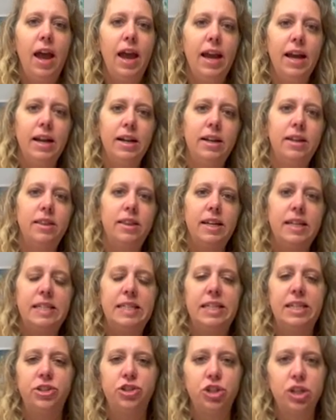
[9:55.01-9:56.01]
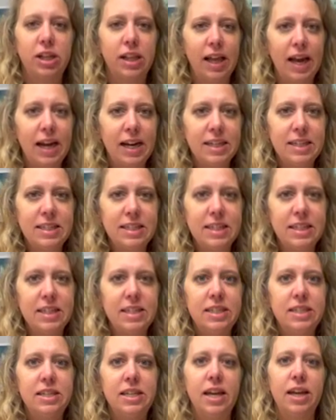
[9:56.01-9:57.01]
And they teach
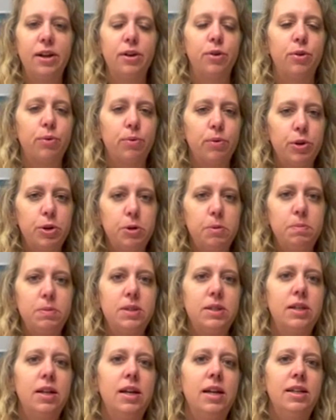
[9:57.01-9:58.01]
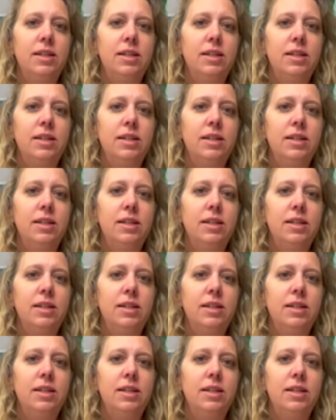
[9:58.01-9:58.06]
classes and groups